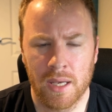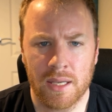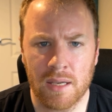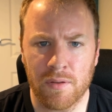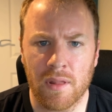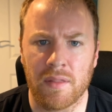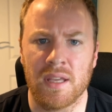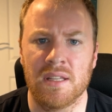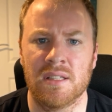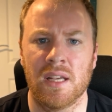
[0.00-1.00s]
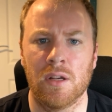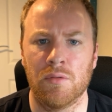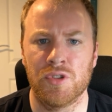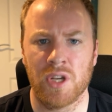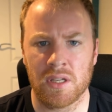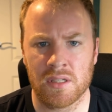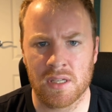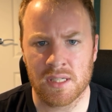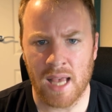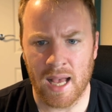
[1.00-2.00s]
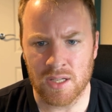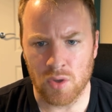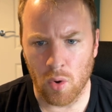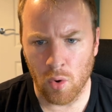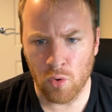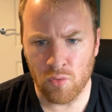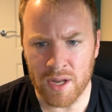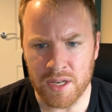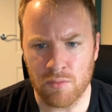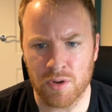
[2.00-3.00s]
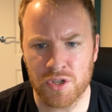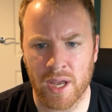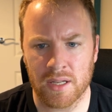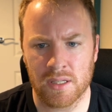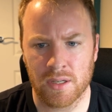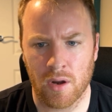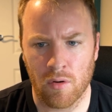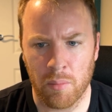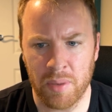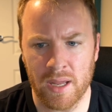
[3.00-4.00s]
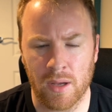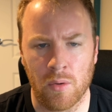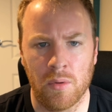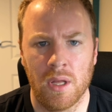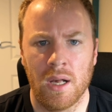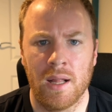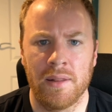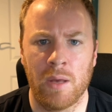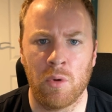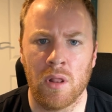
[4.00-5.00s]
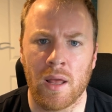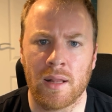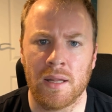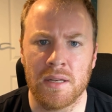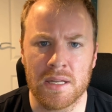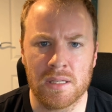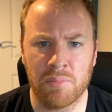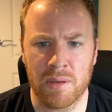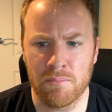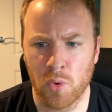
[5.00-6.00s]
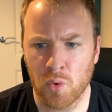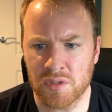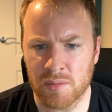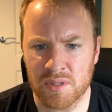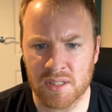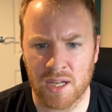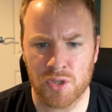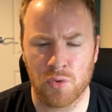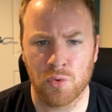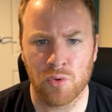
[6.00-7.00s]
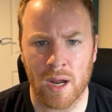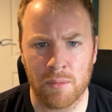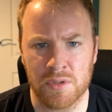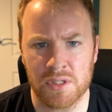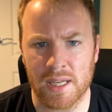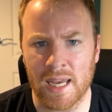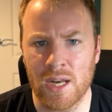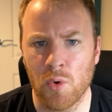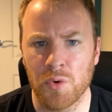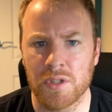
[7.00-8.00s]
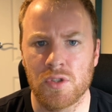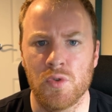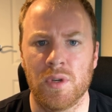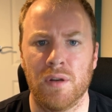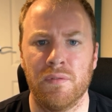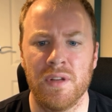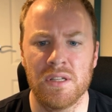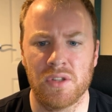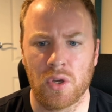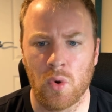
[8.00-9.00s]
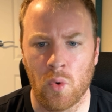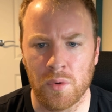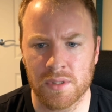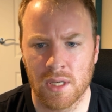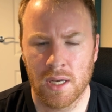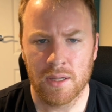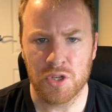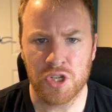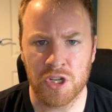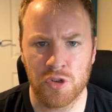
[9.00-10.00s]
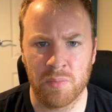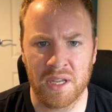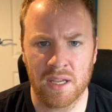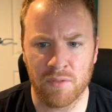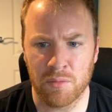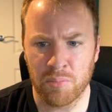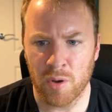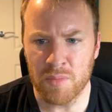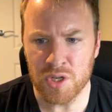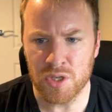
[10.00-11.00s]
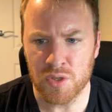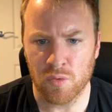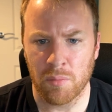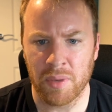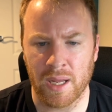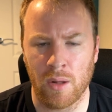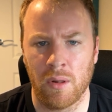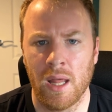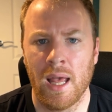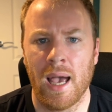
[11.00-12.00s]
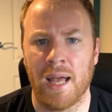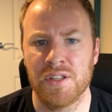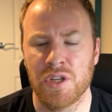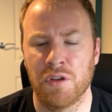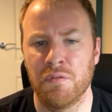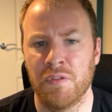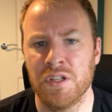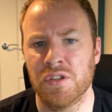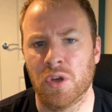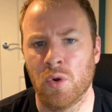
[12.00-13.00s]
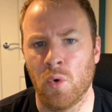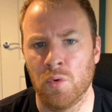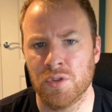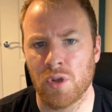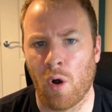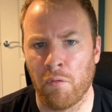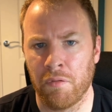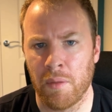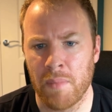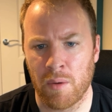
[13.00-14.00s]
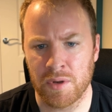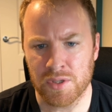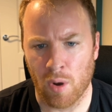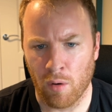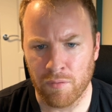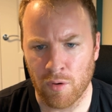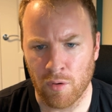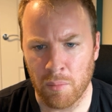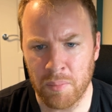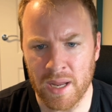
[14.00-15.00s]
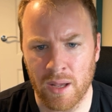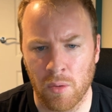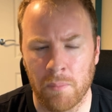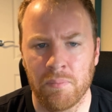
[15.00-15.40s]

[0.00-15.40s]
Given that the single justice has already rejected her appeal, there will likely need to be more substantial grounds in order to convince the court that she should be given permission to appeal and to convince the courts of the merits of her appeal.